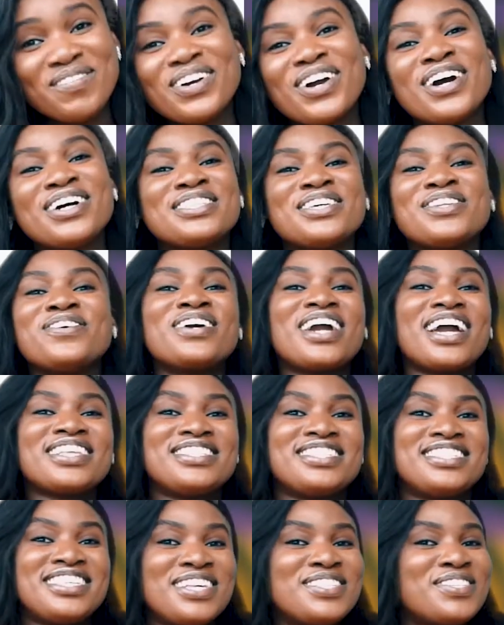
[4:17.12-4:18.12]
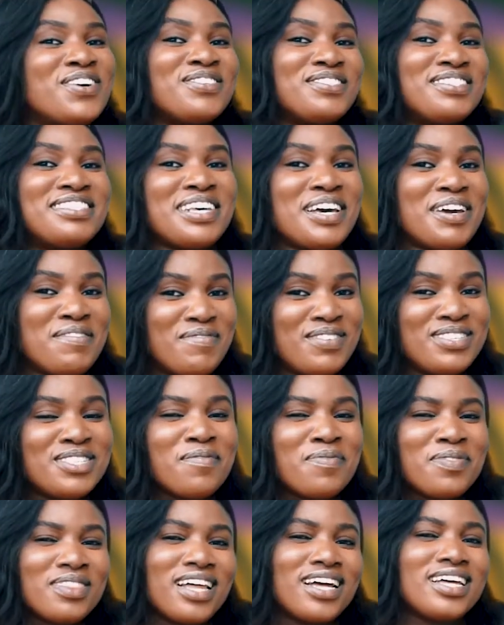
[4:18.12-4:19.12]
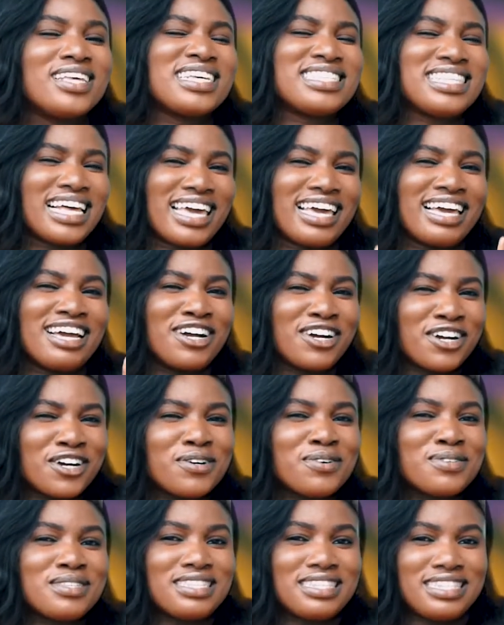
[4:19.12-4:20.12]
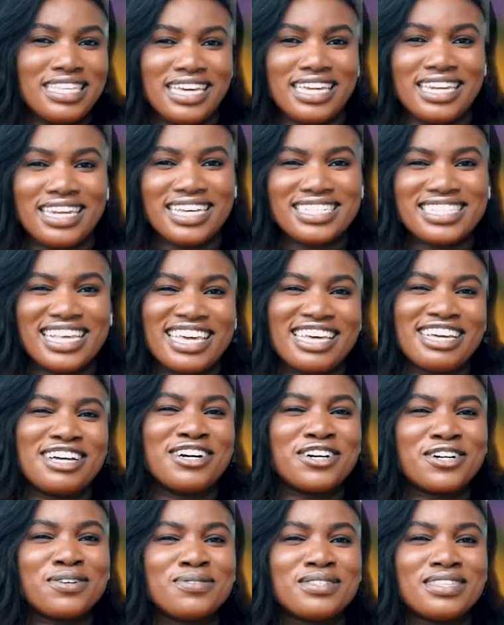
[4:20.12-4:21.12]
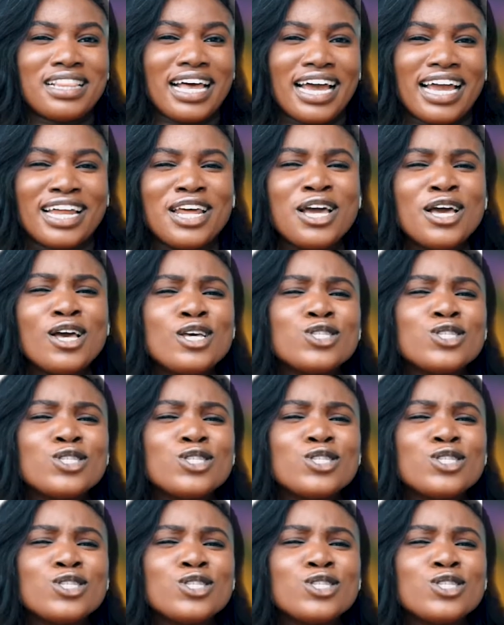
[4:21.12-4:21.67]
because they don't get to say it all the time. It's something that that's like a girl's thing, that's like a girl's line.